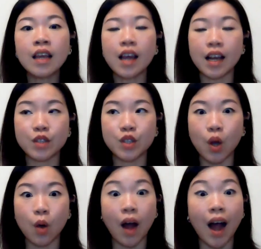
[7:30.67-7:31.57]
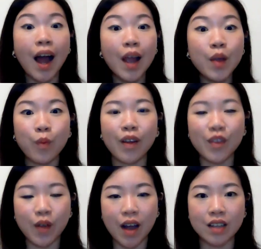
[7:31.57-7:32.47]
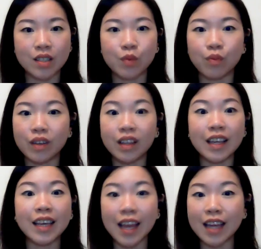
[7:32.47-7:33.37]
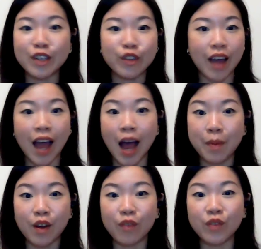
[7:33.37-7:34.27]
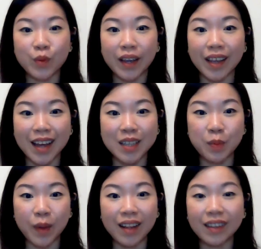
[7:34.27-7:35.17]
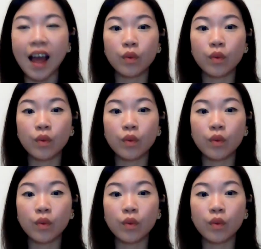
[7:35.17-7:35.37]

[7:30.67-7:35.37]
And so I want you guys to really get into the habit of doing it as well.